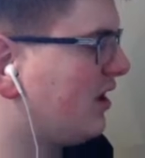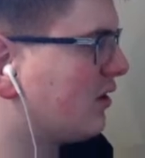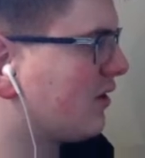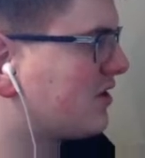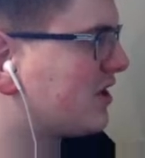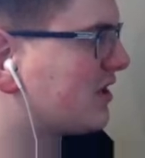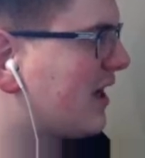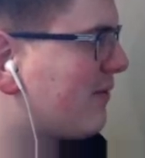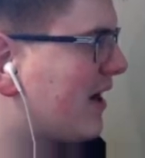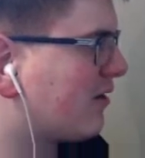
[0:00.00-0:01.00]
Either it's just
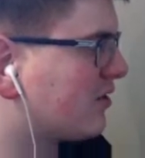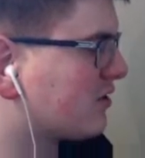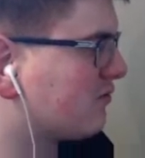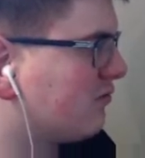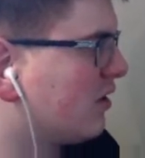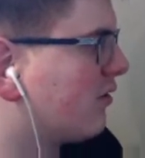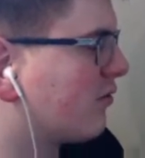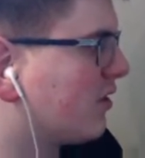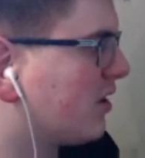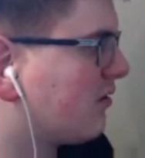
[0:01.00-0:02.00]
that bad or just no one
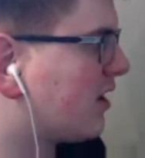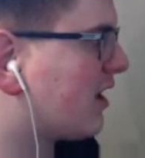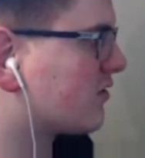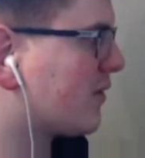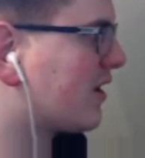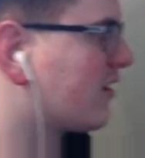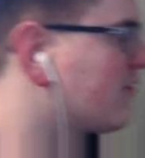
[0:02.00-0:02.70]
really cares about it.